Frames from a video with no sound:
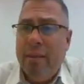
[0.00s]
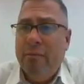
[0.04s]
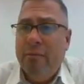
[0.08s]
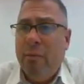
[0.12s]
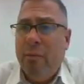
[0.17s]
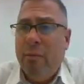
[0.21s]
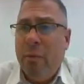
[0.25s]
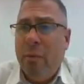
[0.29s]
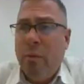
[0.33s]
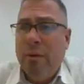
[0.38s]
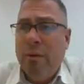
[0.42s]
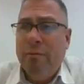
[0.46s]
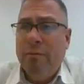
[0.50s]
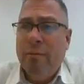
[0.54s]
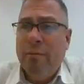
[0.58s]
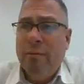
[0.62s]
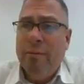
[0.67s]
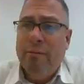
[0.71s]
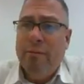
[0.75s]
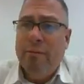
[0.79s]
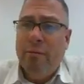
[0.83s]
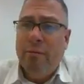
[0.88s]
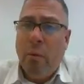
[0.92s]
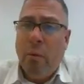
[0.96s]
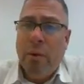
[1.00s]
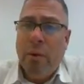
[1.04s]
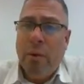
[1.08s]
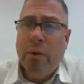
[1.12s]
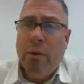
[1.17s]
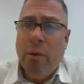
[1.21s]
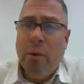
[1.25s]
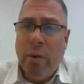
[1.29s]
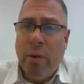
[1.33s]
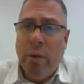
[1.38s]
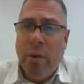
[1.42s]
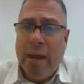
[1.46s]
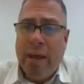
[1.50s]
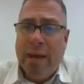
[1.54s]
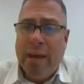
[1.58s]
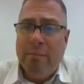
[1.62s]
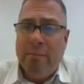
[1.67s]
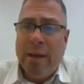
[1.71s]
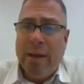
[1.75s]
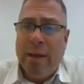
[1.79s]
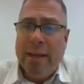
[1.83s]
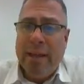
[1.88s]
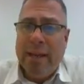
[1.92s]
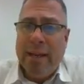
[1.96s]
For fourth grade,
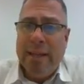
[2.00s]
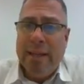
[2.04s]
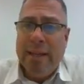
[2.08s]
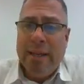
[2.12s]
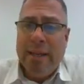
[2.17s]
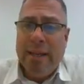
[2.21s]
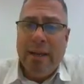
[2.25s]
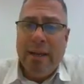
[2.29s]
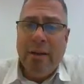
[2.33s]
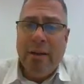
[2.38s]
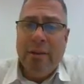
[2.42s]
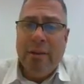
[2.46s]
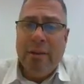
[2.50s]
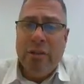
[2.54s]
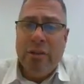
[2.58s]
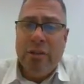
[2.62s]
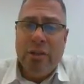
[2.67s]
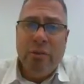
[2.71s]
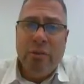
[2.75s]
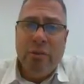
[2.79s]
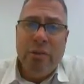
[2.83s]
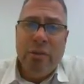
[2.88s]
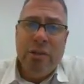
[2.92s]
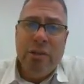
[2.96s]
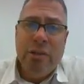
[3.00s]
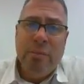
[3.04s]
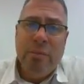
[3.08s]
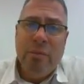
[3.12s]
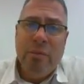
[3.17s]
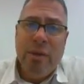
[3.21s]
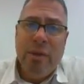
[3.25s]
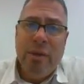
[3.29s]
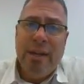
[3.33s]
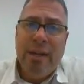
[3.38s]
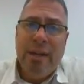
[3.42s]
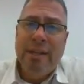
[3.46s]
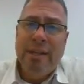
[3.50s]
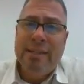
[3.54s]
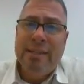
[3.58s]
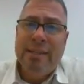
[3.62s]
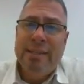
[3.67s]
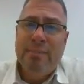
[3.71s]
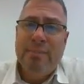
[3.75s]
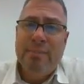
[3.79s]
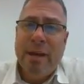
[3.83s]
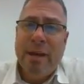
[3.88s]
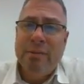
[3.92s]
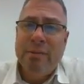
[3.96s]
by the end of the year, the children should be reading at
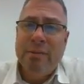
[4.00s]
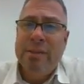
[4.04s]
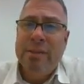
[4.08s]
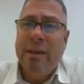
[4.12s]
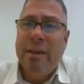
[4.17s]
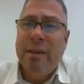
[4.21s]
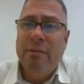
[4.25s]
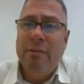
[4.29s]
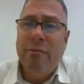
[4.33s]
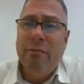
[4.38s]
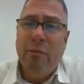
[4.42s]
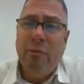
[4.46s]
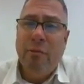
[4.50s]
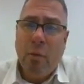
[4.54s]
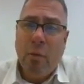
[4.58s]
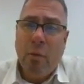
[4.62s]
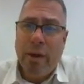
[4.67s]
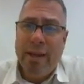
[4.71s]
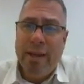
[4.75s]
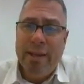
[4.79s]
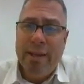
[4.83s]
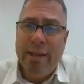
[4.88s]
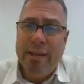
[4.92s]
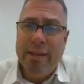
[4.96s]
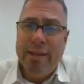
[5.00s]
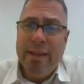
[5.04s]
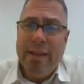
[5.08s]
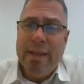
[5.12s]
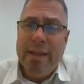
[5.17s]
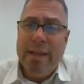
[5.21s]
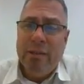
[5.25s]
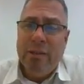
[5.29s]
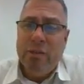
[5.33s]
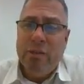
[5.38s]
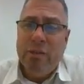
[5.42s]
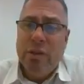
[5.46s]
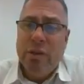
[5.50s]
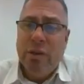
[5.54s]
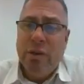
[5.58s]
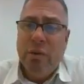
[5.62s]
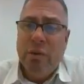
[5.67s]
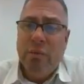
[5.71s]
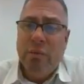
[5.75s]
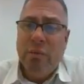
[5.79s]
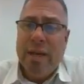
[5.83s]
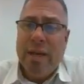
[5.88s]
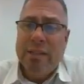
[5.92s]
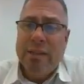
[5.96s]
about 740,
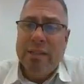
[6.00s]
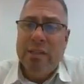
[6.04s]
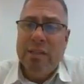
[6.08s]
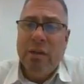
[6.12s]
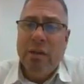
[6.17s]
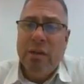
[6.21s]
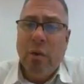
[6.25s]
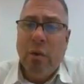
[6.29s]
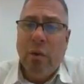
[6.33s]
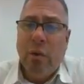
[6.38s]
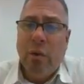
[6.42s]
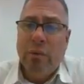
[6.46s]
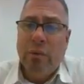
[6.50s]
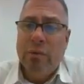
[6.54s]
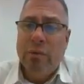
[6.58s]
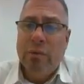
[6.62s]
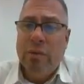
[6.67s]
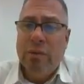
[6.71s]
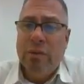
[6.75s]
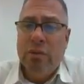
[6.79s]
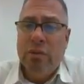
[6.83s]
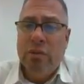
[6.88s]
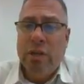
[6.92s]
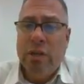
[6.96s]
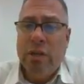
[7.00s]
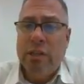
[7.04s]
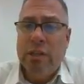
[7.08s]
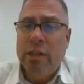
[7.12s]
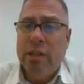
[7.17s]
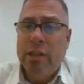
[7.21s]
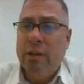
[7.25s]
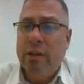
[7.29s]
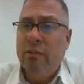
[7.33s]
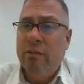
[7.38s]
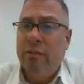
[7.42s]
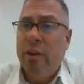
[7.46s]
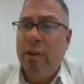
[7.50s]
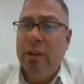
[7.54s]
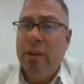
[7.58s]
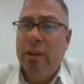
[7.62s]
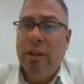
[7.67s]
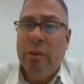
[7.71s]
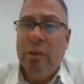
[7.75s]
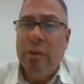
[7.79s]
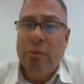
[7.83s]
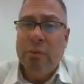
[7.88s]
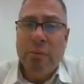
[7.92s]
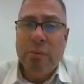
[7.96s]
so that's the goal. So this child's getting very
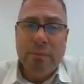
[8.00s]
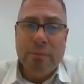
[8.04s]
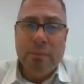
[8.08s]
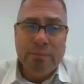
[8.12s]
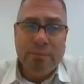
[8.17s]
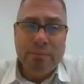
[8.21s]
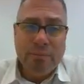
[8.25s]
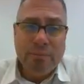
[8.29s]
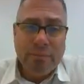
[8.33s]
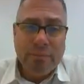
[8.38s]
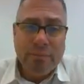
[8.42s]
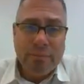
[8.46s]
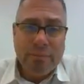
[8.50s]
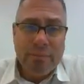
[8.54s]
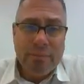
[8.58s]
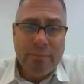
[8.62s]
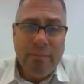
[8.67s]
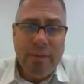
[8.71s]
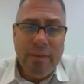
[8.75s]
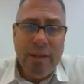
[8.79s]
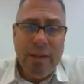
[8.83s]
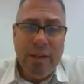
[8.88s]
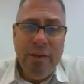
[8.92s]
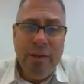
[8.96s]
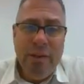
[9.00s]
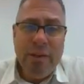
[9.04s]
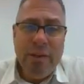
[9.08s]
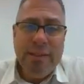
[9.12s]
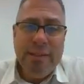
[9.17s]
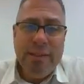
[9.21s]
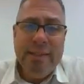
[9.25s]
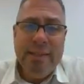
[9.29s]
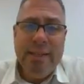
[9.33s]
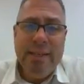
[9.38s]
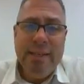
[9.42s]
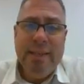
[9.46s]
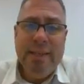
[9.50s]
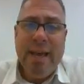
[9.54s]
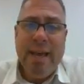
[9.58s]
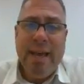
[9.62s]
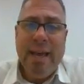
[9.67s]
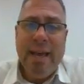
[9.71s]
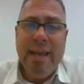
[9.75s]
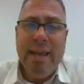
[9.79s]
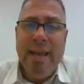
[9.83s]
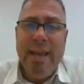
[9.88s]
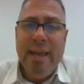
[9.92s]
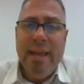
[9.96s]
close. You can see
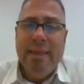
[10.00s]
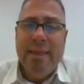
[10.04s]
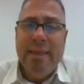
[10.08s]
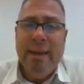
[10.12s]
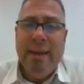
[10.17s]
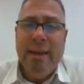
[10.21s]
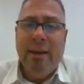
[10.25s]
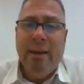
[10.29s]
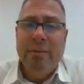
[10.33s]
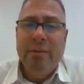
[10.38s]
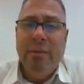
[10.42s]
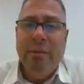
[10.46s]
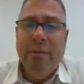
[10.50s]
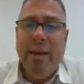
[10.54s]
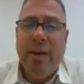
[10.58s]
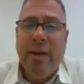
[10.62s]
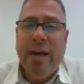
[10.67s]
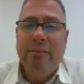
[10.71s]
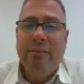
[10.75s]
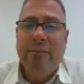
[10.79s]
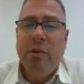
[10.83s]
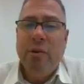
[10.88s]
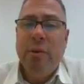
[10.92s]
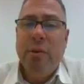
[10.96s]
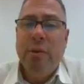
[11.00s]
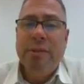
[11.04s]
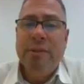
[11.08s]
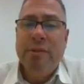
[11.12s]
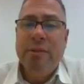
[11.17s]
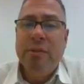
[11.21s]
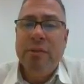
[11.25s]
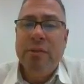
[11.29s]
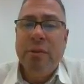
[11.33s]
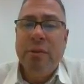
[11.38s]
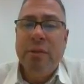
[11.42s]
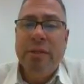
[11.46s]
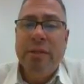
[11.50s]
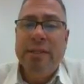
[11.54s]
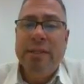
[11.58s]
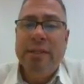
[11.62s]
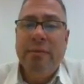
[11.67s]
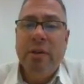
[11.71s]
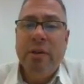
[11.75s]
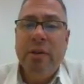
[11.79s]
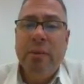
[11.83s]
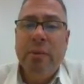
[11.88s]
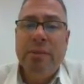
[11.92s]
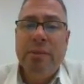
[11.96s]
that they also have quizzes.
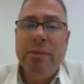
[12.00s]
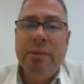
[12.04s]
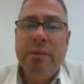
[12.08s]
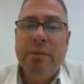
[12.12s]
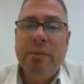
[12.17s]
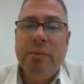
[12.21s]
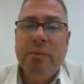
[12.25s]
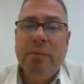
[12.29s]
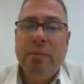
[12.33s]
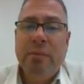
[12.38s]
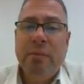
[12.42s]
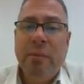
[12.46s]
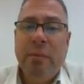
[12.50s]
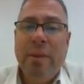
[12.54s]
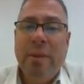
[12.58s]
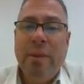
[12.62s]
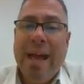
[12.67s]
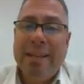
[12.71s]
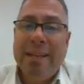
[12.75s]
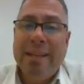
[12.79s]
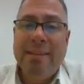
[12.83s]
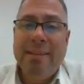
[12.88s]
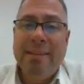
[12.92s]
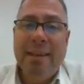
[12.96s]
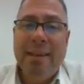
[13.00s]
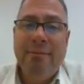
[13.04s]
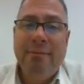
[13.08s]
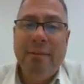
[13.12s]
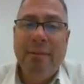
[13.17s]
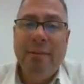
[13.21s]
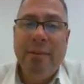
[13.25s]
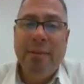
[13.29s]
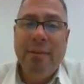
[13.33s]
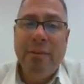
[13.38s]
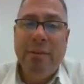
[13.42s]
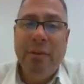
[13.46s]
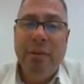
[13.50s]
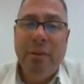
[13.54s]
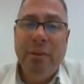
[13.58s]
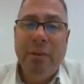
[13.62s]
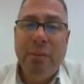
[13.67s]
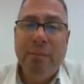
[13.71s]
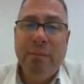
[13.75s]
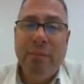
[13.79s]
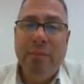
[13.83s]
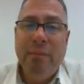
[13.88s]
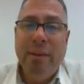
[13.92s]
37 quizzes were passed out of 52.